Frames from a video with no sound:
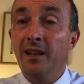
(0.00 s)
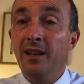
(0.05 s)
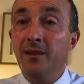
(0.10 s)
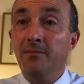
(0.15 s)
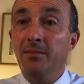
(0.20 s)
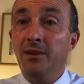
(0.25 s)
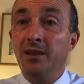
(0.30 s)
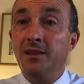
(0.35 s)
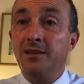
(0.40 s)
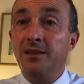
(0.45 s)

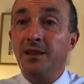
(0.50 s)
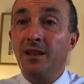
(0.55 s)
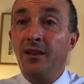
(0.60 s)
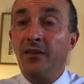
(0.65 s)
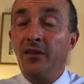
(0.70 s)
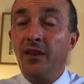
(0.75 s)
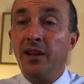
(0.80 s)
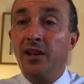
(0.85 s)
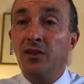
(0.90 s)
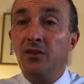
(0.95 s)
but
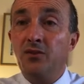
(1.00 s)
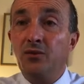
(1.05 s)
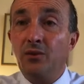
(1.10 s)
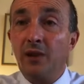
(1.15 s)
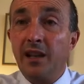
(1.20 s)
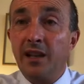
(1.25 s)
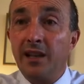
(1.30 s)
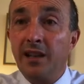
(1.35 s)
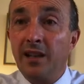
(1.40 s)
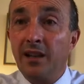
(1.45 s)
they are
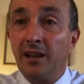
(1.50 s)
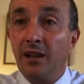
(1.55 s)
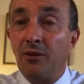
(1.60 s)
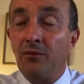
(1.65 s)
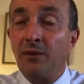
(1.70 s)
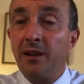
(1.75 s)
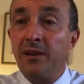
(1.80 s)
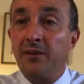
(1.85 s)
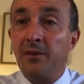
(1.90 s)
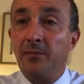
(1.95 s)
trekking
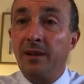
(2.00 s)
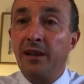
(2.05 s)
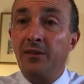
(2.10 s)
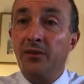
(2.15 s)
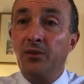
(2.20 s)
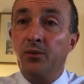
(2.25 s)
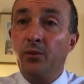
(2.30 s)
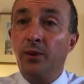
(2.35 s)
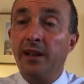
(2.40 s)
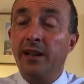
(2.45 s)
around
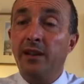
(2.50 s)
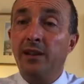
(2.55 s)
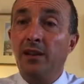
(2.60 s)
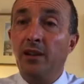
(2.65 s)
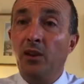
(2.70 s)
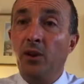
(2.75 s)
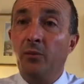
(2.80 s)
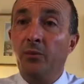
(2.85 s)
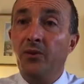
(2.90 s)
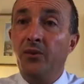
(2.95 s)
about 20
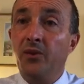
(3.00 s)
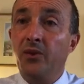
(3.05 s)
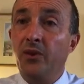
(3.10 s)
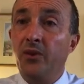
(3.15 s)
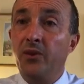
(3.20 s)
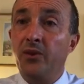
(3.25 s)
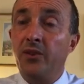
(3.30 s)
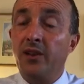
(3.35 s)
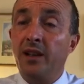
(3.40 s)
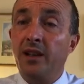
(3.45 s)

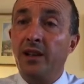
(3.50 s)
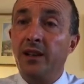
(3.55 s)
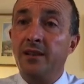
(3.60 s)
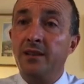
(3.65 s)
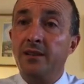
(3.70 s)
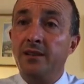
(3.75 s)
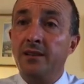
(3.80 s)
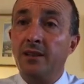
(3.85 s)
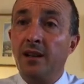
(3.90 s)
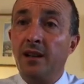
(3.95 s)
kilometres
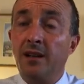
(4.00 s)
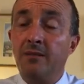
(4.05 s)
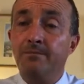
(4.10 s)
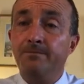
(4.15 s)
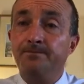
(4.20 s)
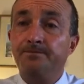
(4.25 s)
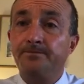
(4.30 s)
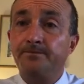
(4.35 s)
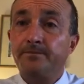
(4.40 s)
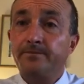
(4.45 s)

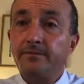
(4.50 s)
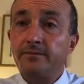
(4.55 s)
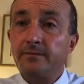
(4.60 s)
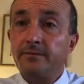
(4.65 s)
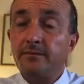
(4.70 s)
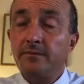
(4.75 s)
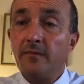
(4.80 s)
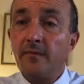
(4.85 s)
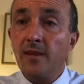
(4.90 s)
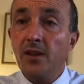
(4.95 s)
and
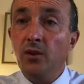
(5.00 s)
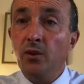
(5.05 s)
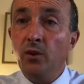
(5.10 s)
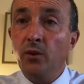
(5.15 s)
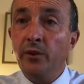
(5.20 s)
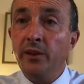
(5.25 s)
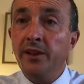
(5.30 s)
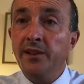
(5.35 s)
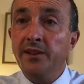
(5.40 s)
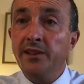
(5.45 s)

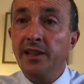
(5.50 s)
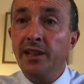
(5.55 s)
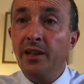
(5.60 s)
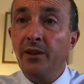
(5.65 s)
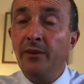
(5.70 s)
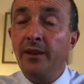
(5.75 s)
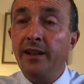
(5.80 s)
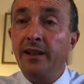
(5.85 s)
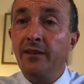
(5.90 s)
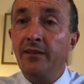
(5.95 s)

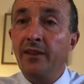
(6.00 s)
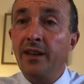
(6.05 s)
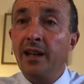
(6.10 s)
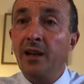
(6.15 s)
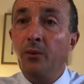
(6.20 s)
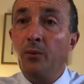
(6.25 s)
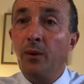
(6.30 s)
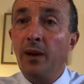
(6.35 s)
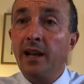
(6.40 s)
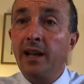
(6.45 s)
orienteering
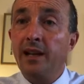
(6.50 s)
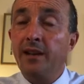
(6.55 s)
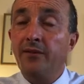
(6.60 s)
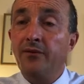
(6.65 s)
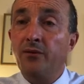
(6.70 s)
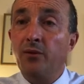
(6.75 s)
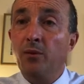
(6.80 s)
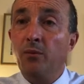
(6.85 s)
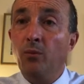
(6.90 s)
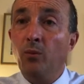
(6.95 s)
their way
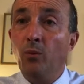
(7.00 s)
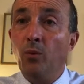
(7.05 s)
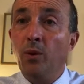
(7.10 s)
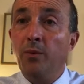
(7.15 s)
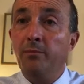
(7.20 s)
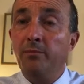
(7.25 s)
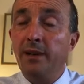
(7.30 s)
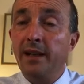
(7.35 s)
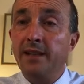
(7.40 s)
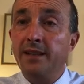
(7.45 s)
from
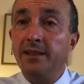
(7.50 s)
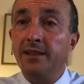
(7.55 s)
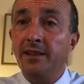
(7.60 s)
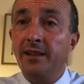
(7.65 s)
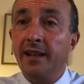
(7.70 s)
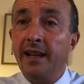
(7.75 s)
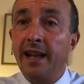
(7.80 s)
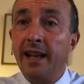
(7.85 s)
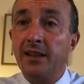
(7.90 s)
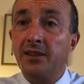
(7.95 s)
one base to
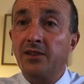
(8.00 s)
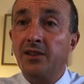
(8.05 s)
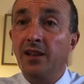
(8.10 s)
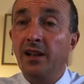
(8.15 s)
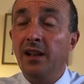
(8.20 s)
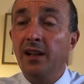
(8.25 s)
the next.